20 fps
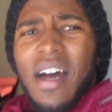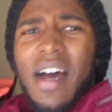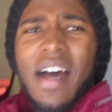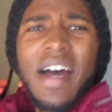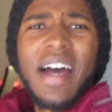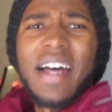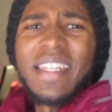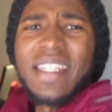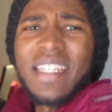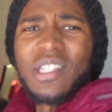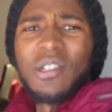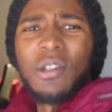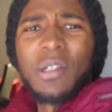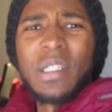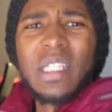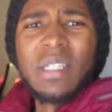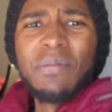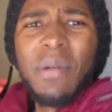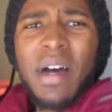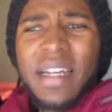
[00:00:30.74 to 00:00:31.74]
Isaac's
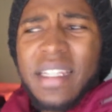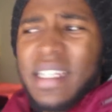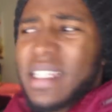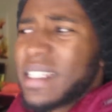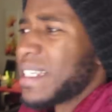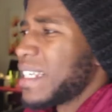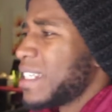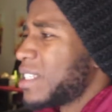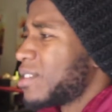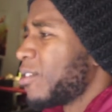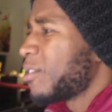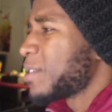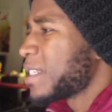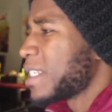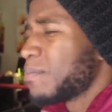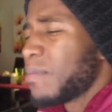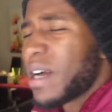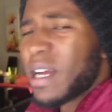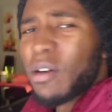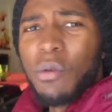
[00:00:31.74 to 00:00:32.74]
lost his mind. He's lost
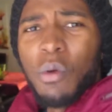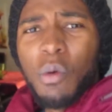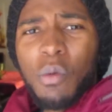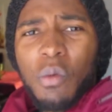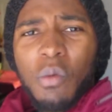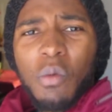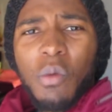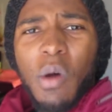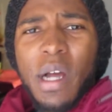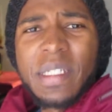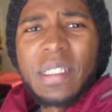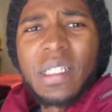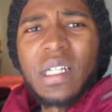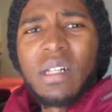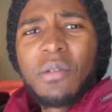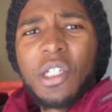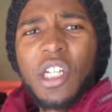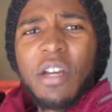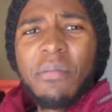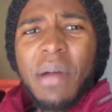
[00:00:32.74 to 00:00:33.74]
his mind. Why is he
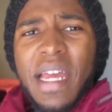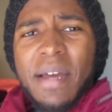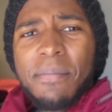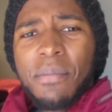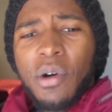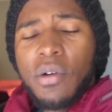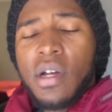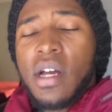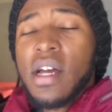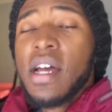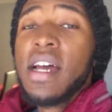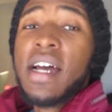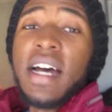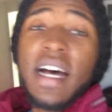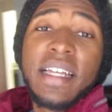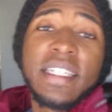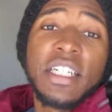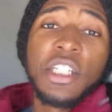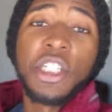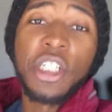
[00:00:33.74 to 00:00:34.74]
telling me to shave my head bald? I
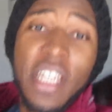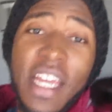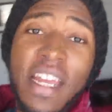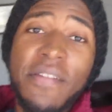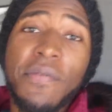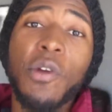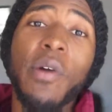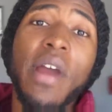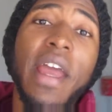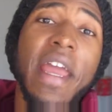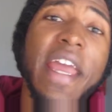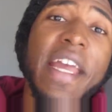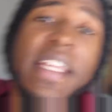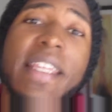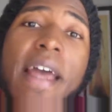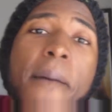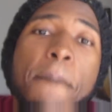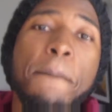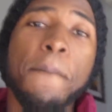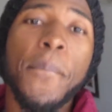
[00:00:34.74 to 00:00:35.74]
say, shave your
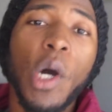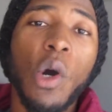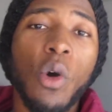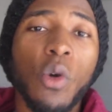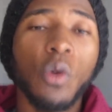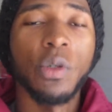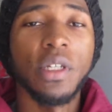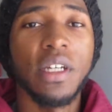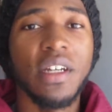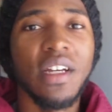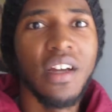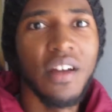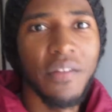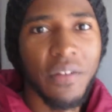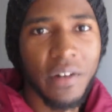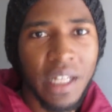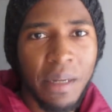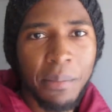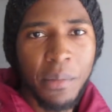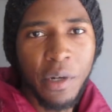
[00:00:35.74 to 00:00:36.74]
head bald
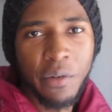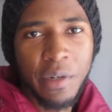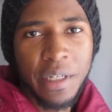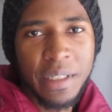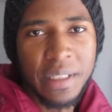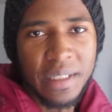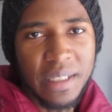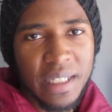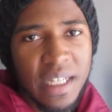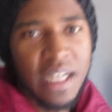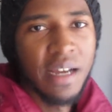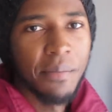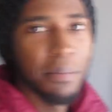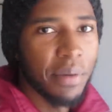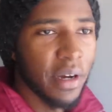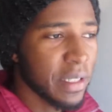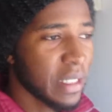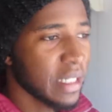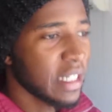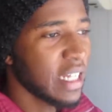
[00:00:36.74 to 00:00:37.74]
for a number of reasons.
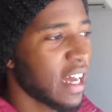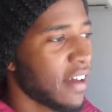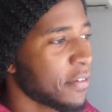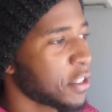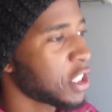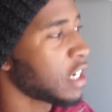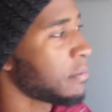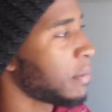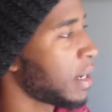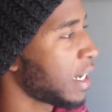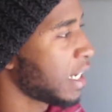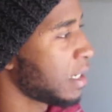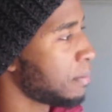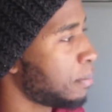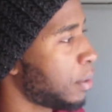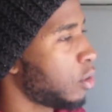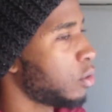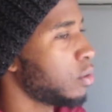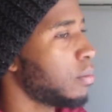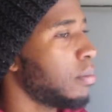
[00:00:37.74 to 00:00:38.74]
Personally, I've shaved my head
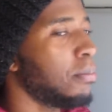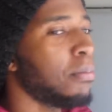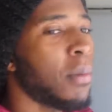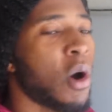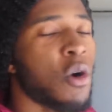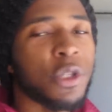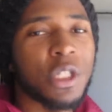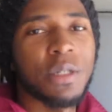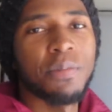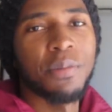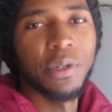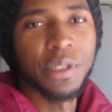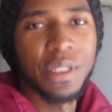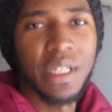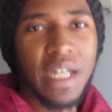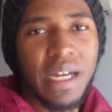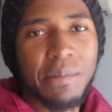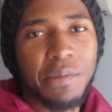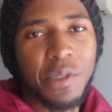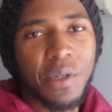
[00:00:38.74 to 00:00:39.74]
bald multiple
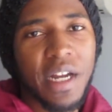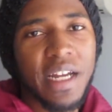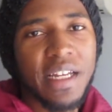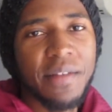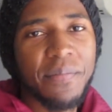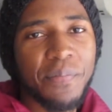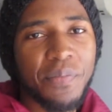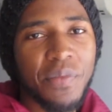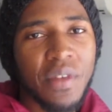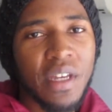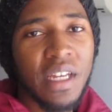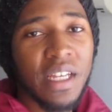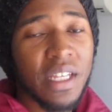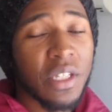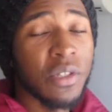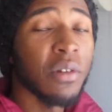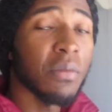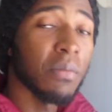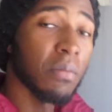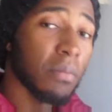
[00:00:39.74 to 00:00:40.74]
times, right?
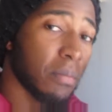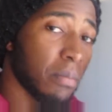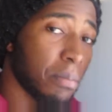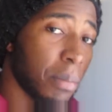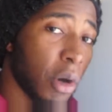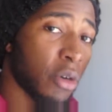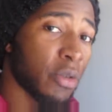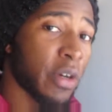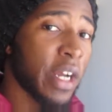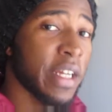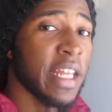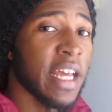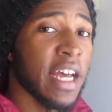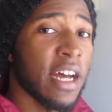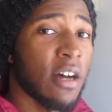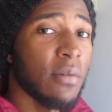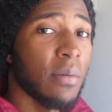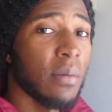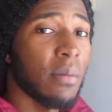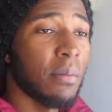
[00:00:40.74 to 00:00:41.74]
It's not bald right now,